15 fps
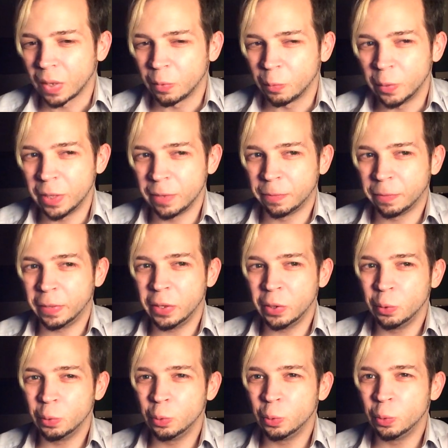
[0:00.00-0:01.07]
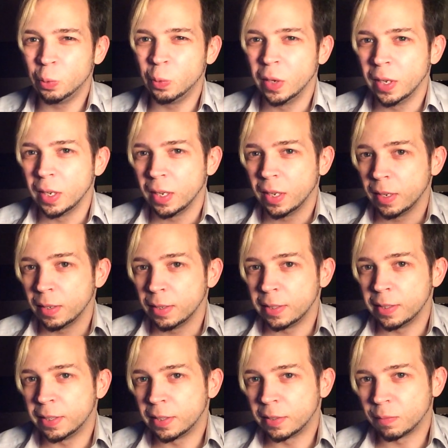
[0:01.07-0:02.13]
With a few
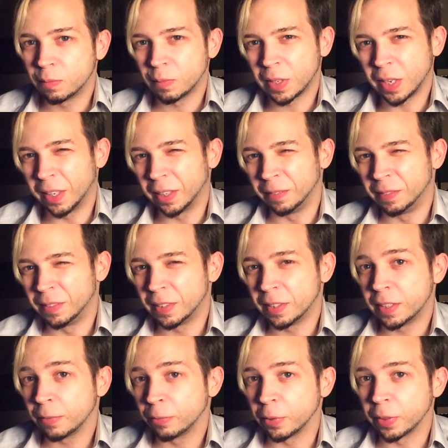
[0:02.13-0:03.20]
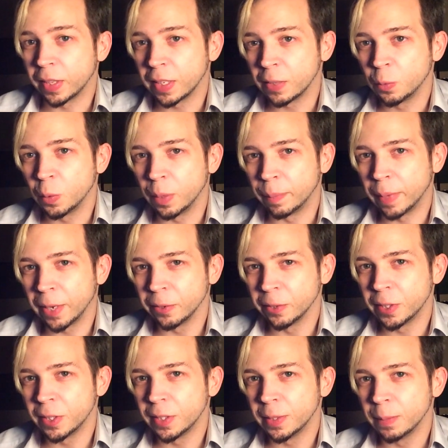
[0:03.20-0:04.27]
kind of different things with the battle
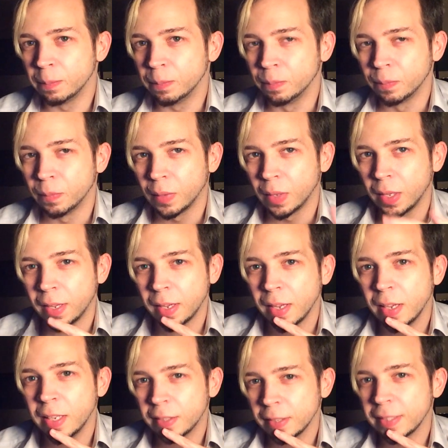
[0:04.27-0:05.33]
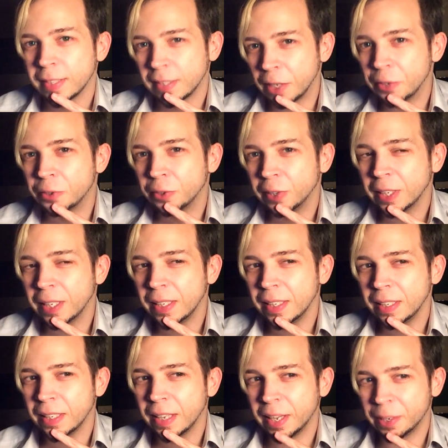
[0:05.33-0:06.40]
system, it's
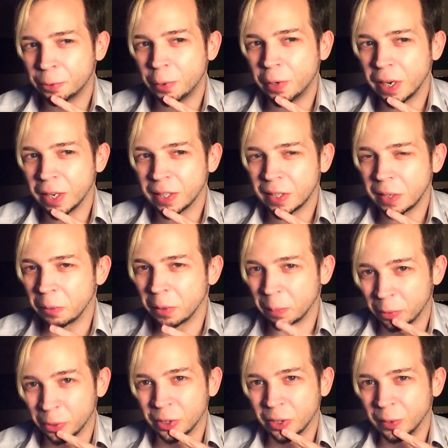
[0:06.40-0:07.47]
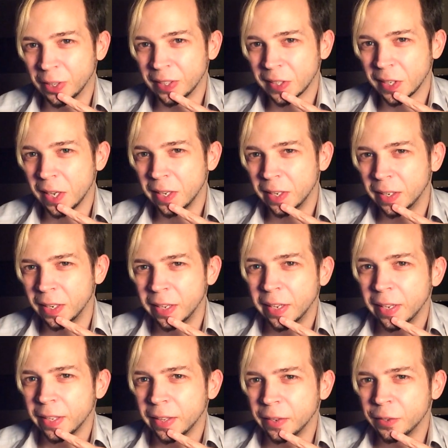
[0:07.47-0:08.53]
essentially Etrian Odyssey with a Persona skin.
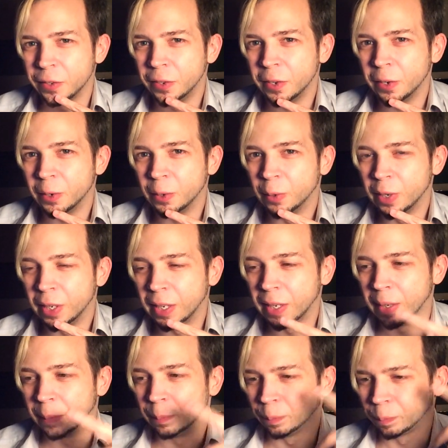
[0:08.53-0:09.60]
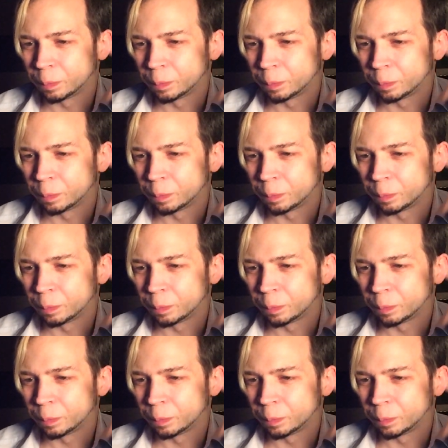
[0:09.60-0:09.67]
There's no,